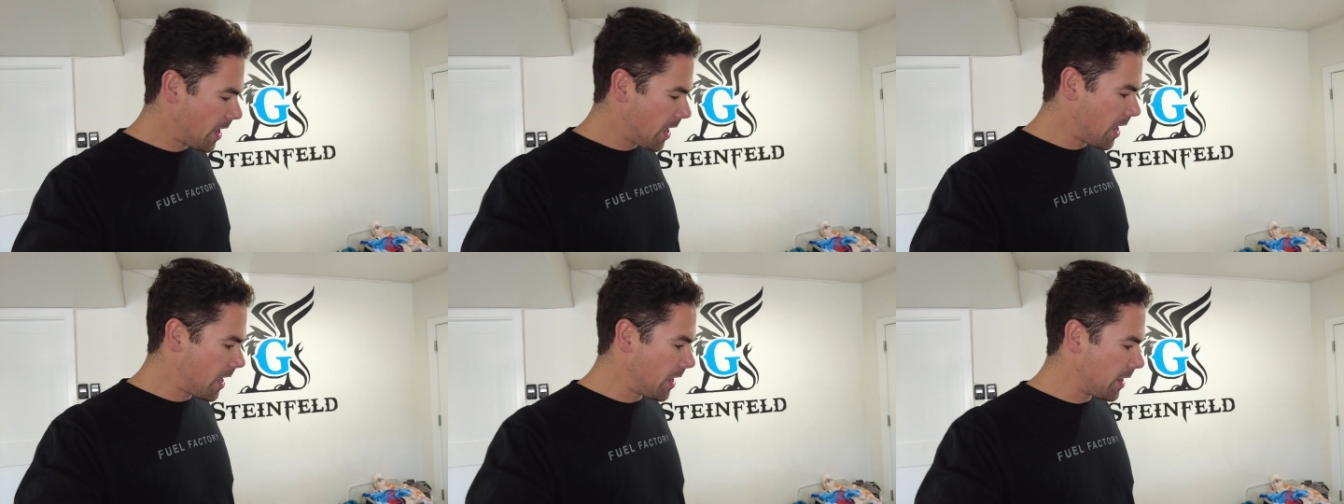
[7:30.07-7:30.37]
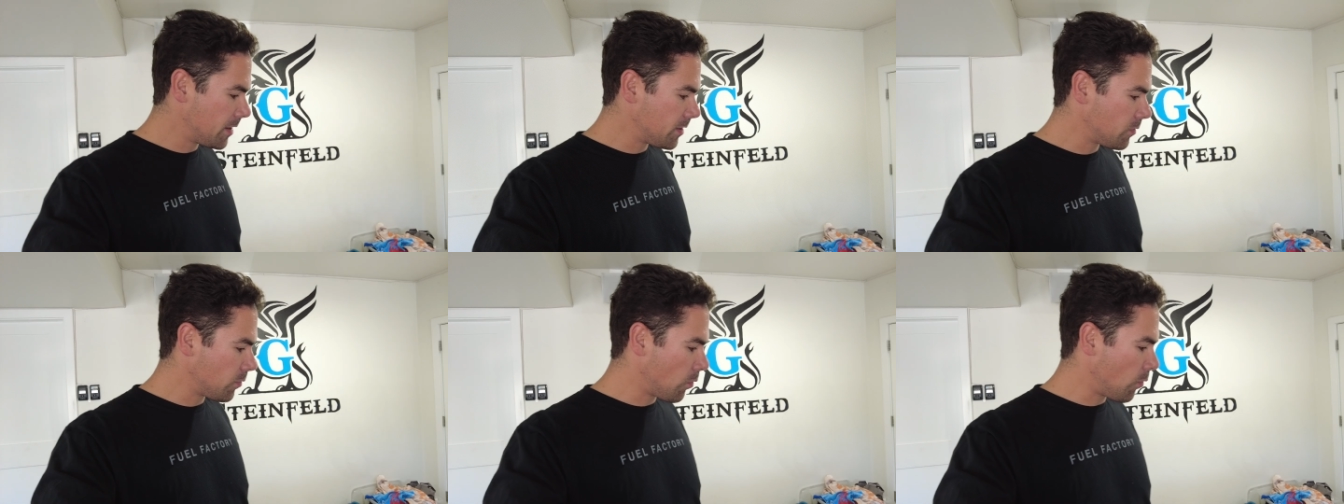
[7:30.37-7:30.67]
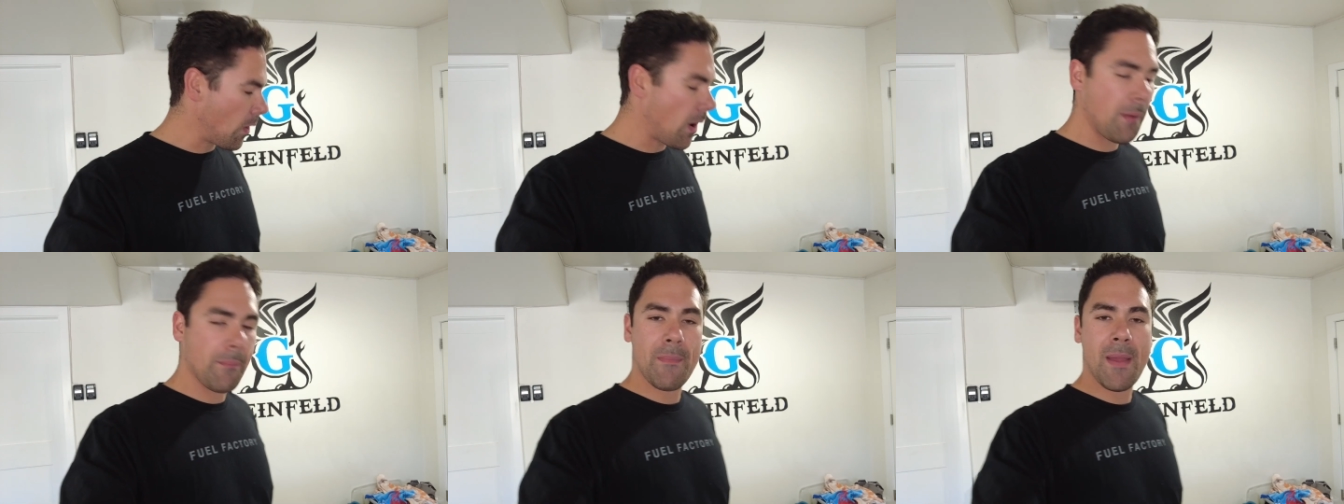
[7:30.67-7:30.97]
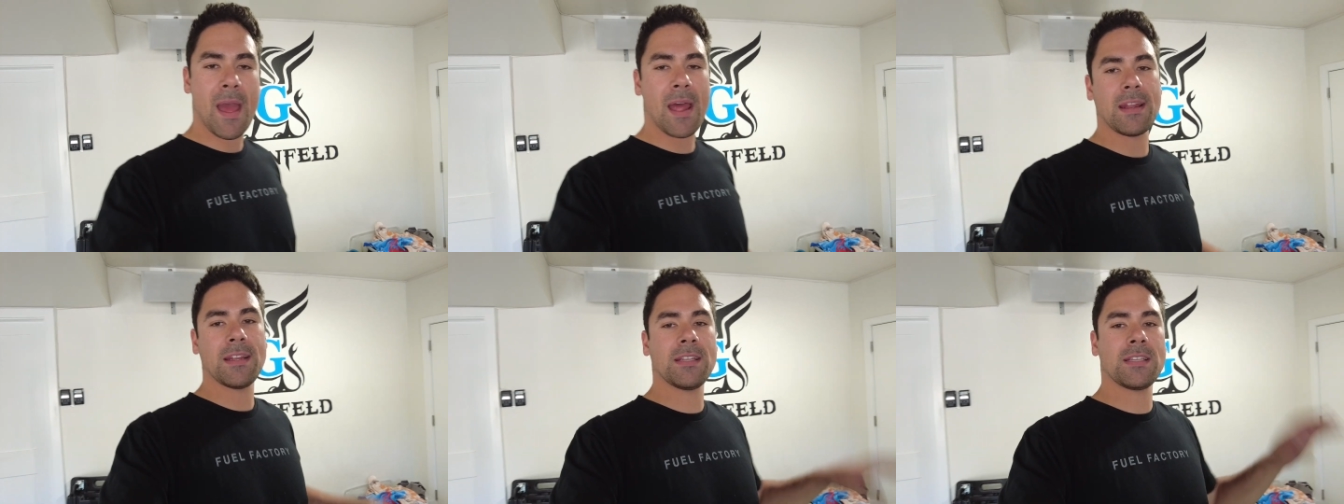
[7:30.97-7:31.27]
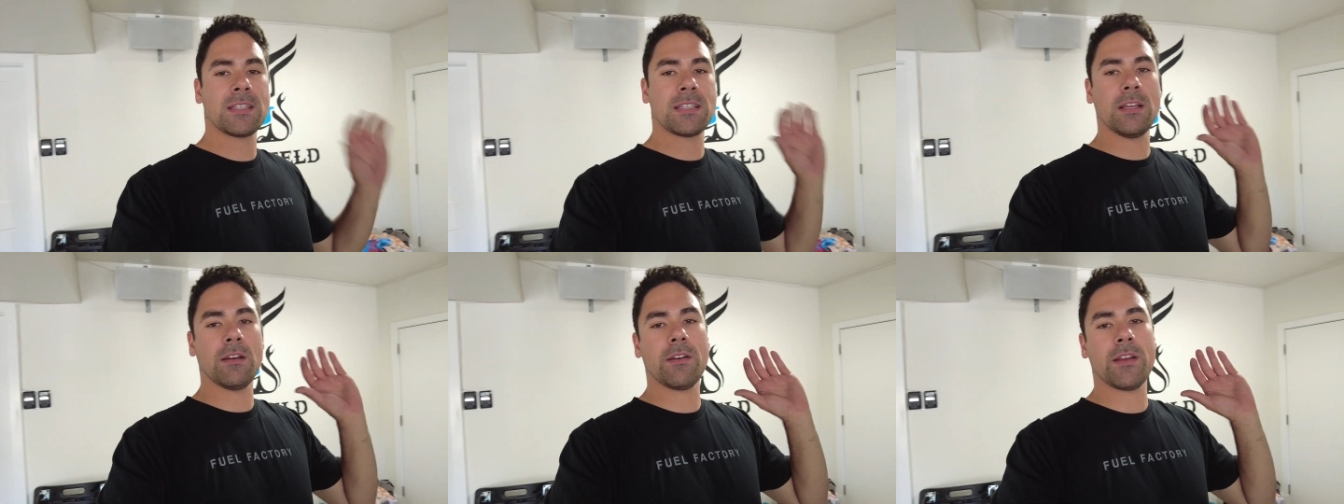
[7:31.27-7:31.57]
and while Matt is
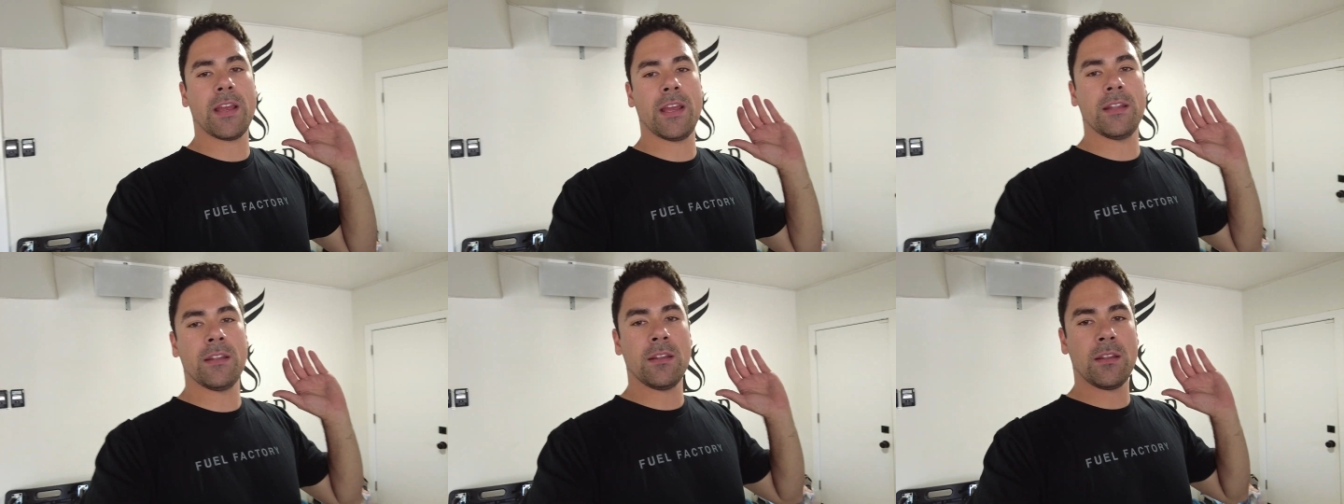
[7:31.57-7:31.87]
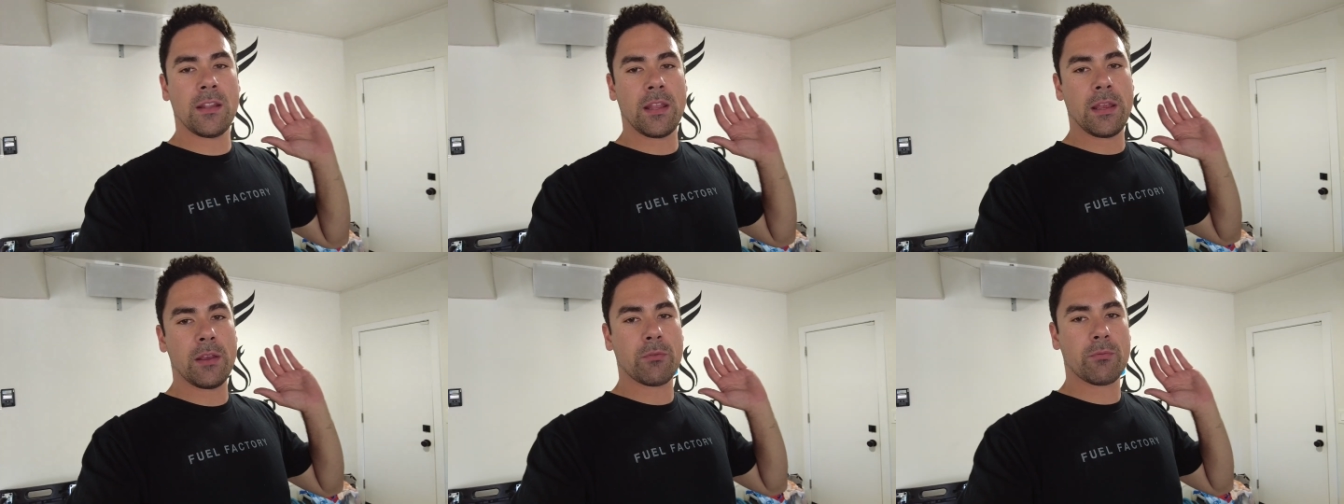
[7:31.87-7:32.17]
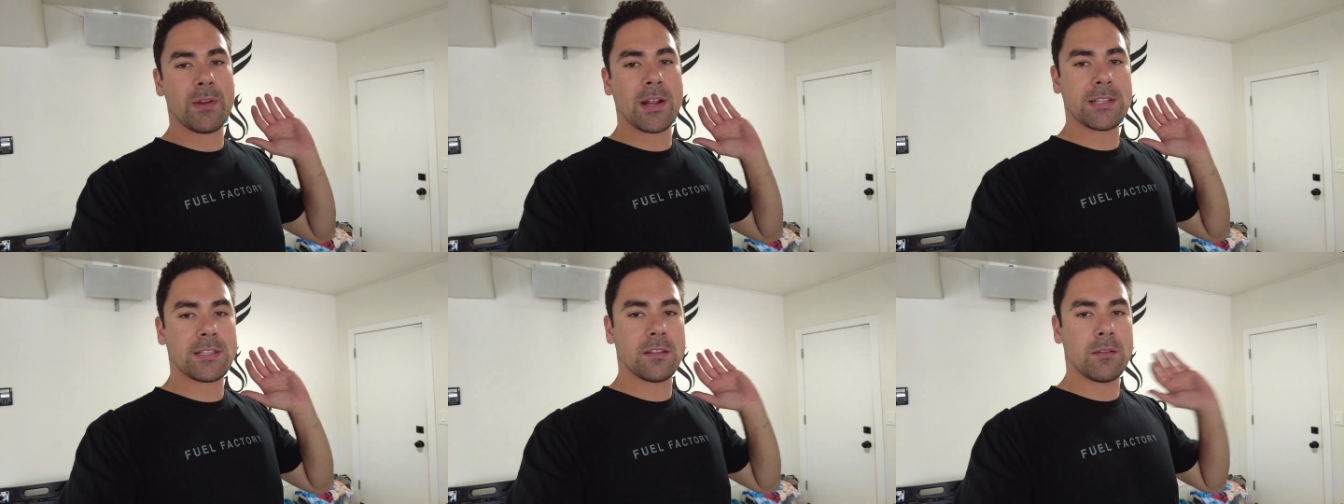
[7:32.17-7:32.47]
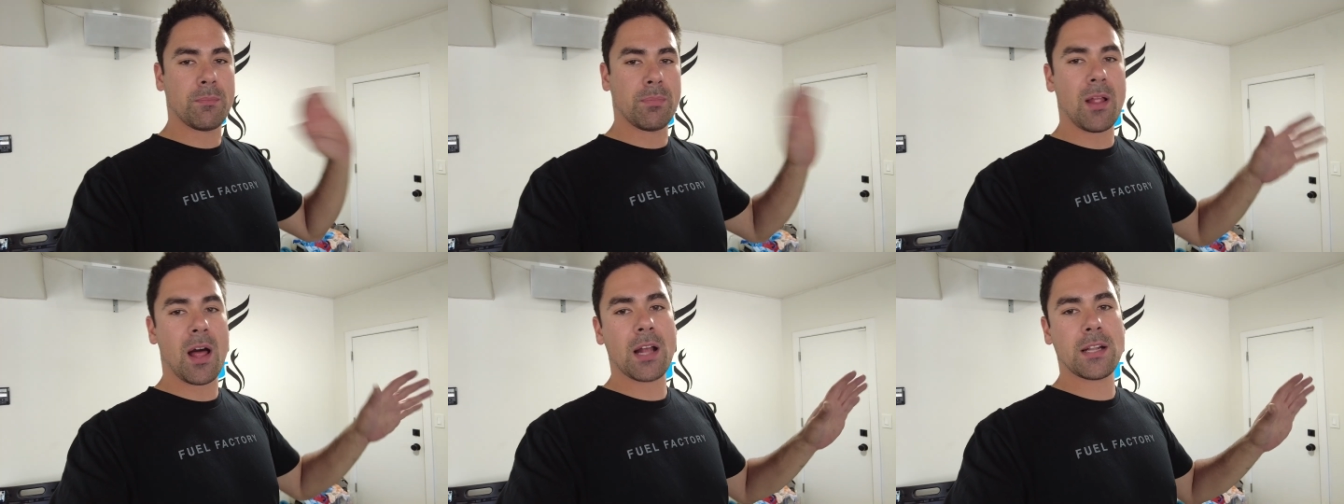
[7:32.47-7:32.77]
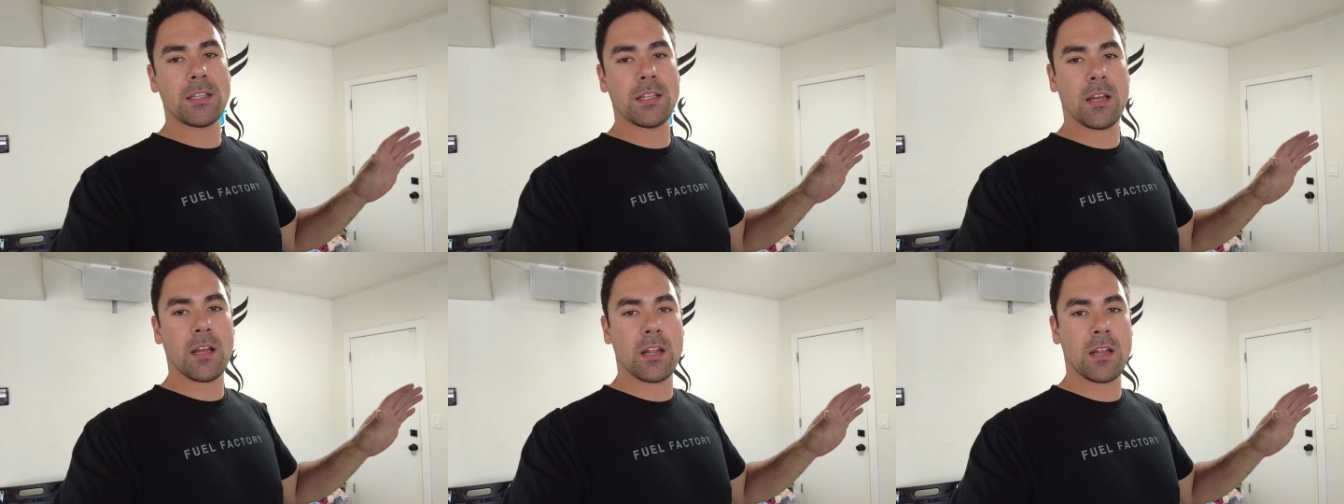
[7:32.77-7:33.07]
still getting the rest of the
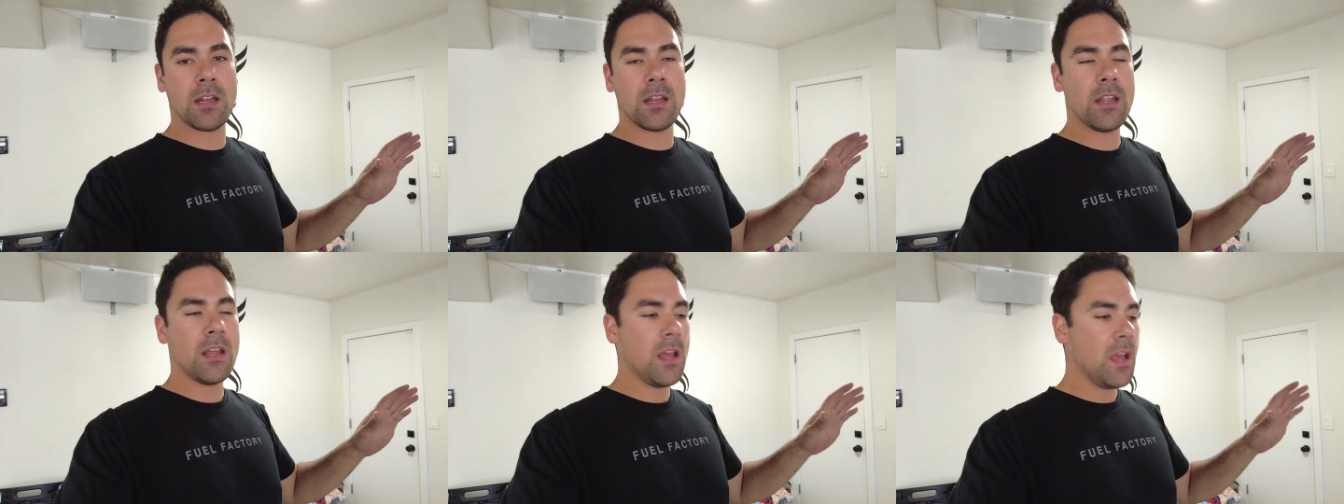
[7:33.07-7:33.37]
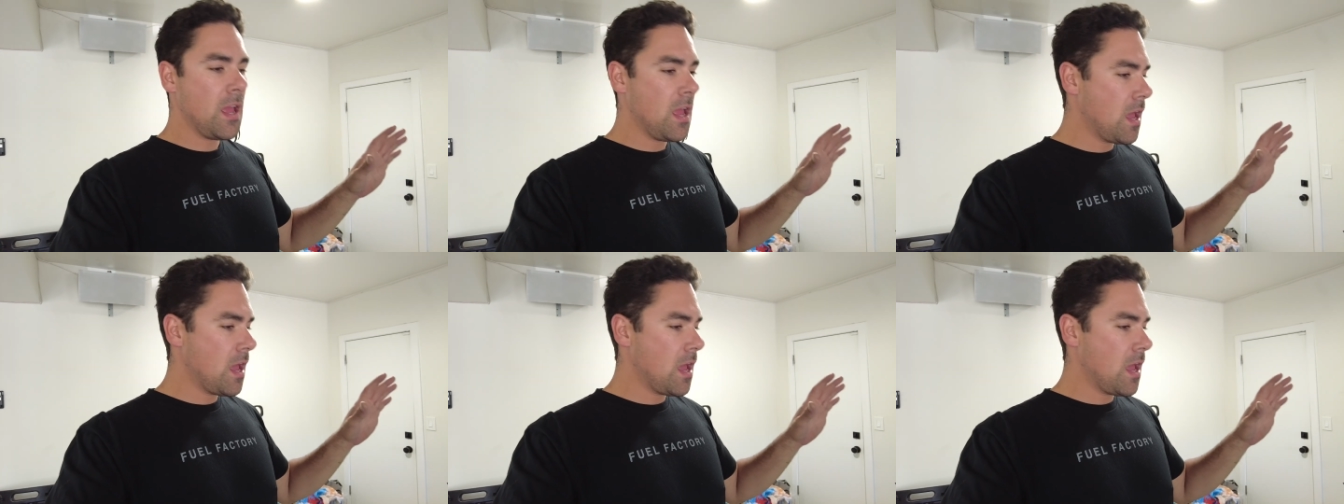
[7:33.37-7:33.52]
block done,